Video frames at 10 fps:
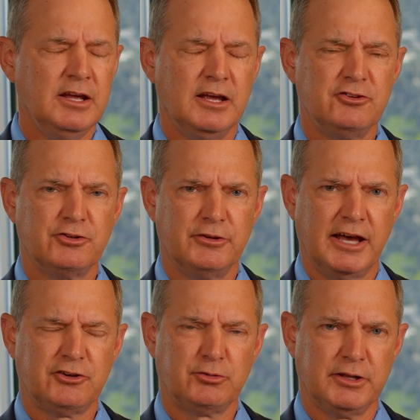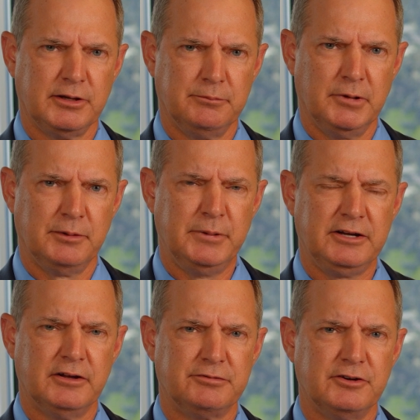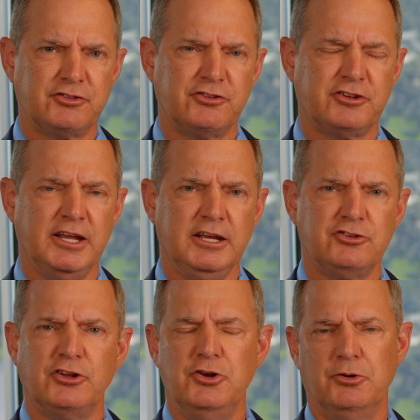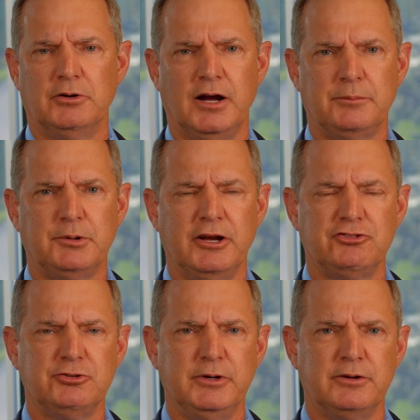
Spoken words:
And so that's really a big difference. The SADI is a newer operation.